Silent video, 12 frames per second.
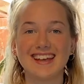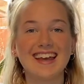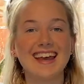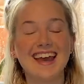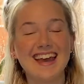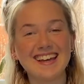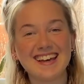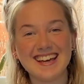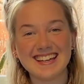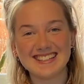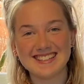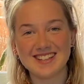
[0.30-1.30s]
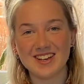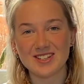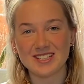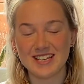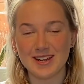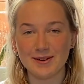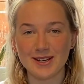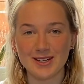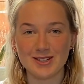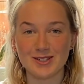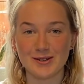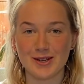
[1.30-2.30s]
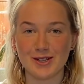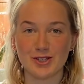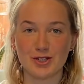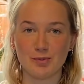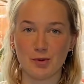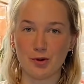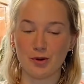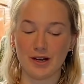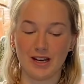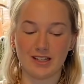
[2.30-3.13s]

Hey guys, so today we're going to do a Shibori